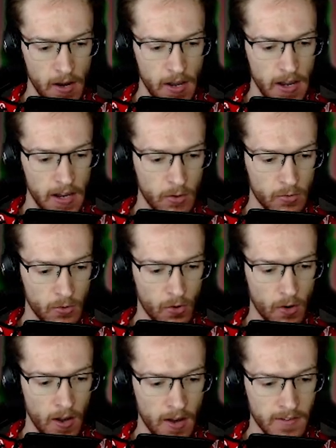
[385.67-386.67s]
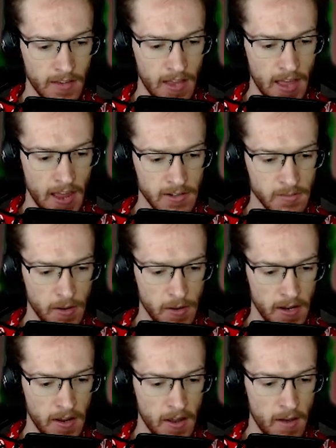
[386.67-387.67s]
heals all allies
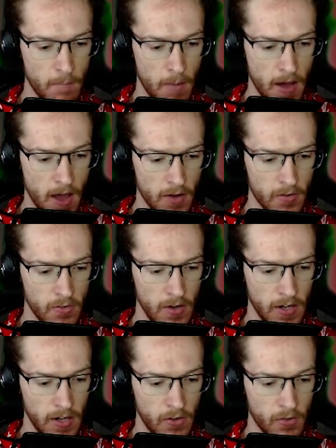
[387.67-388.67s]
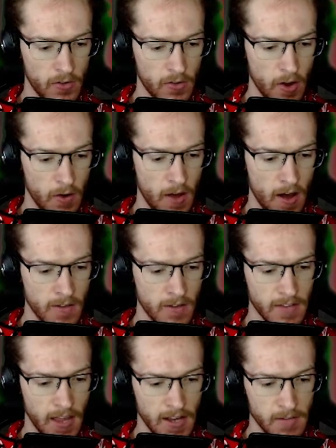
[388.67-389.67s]
HP by 100. Increase own art
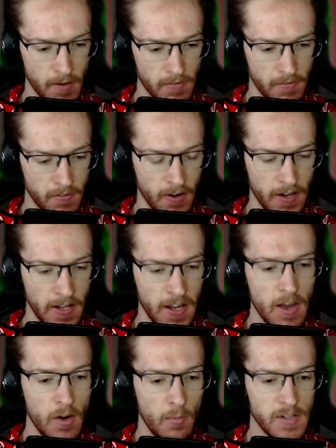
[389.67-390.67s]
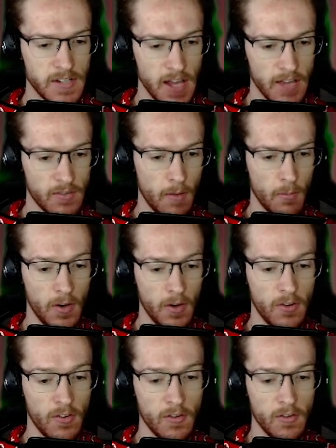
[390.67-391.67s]
gauge by 3. Which gets her up quicker to
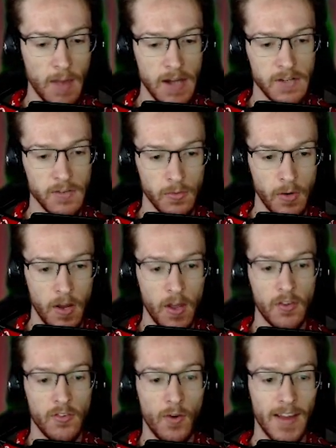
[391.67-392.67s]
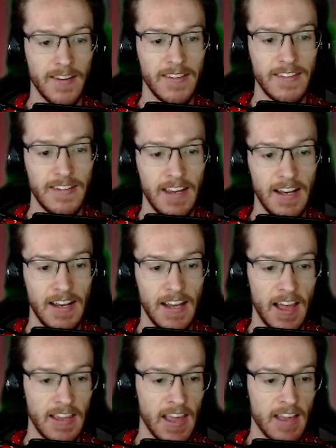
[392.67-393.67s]
use her special. So ideally,
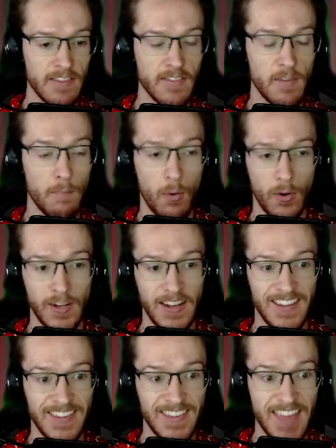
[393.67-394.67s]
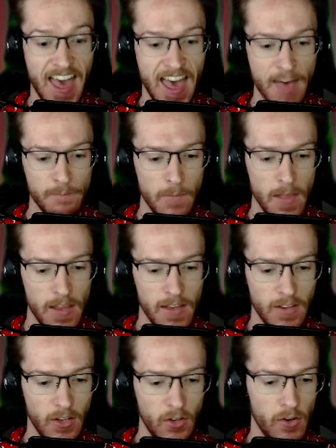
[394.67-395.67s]
I guess the point is there.
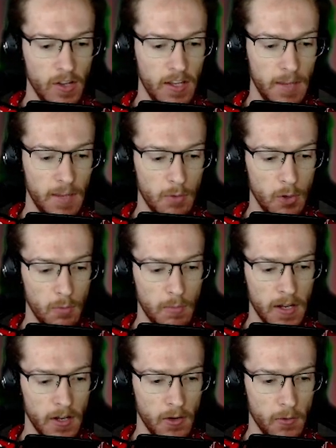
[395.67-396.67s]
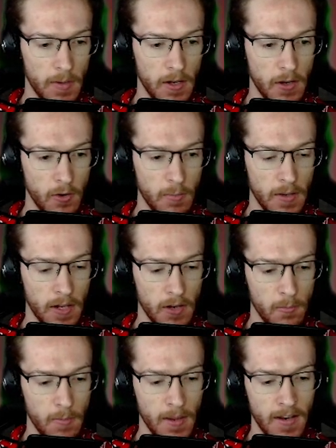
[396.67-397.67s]
That you can keep looping and looping and looping and
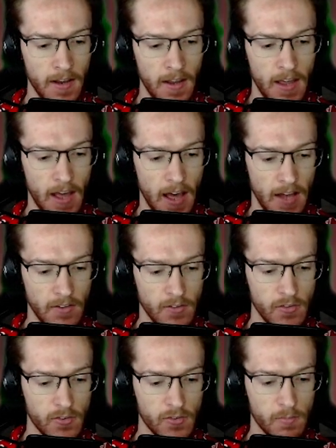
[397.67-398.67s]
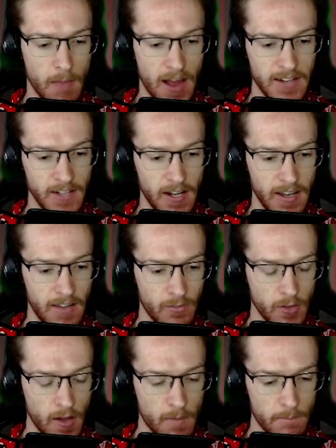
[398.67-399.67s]
looping. And just smashing her
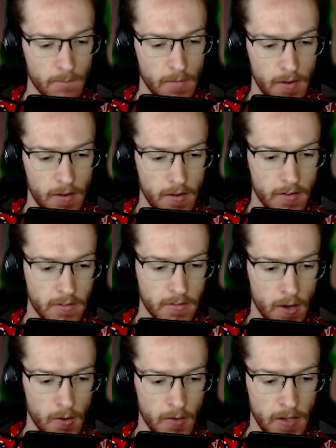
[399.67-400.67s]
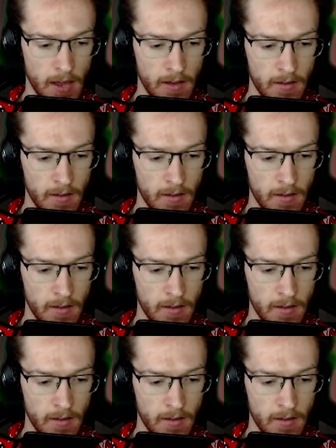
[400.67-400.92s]
levels up. So yeah,